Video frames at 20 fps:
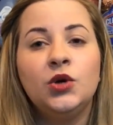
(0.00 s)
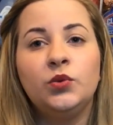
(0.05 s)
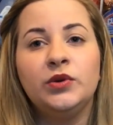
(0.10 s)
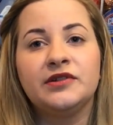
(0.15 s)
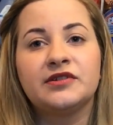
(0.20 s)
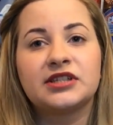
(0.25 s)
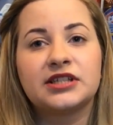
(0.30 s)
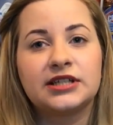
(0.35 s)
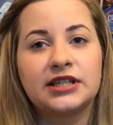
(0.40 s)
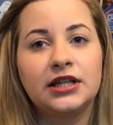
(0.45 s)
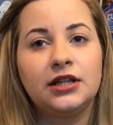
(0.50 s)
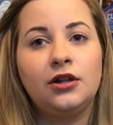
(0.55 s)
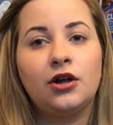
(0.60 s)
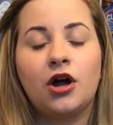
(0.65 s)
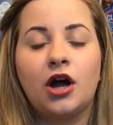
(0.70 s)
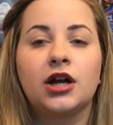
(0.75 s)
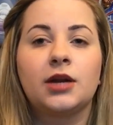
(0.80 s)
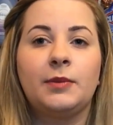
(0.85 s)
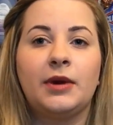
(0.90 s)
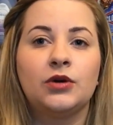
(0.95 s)
We still
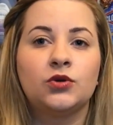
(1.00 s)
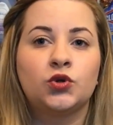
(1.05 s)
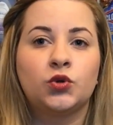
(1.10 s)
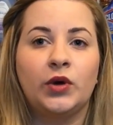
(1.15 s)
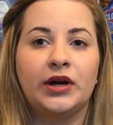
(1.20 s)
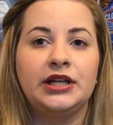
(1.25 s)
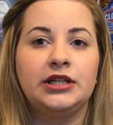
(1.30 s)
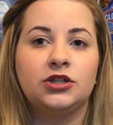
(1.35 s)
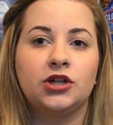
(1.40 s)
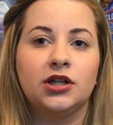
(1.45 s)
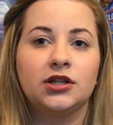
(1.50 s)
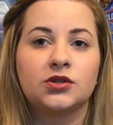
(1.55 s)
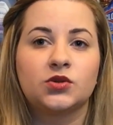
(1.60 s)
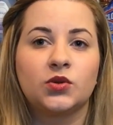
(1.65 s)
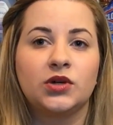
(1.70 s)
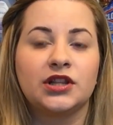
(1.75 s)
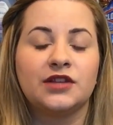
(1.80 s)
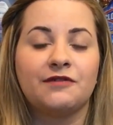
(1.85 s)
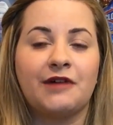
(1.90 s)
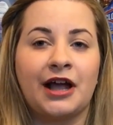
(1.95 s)
got about
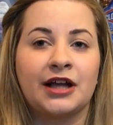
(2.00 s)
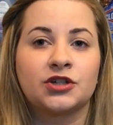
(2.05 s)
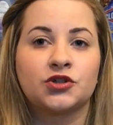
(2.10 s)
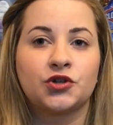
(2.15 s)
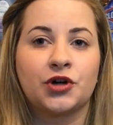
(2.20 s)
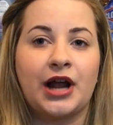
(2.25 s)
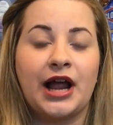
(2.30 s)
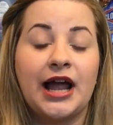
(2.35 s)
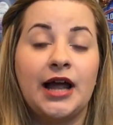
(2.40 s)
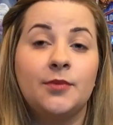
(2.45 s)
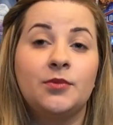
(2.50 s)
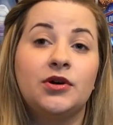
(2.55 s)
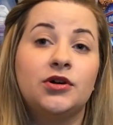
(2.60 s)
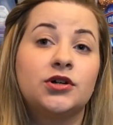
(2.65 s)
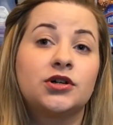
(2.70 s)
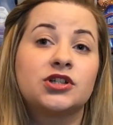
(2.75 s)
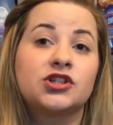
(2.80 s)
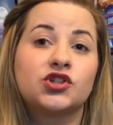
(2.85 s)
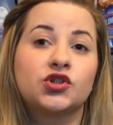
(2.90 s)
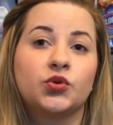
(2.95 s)
$20 worth of extra care bucks,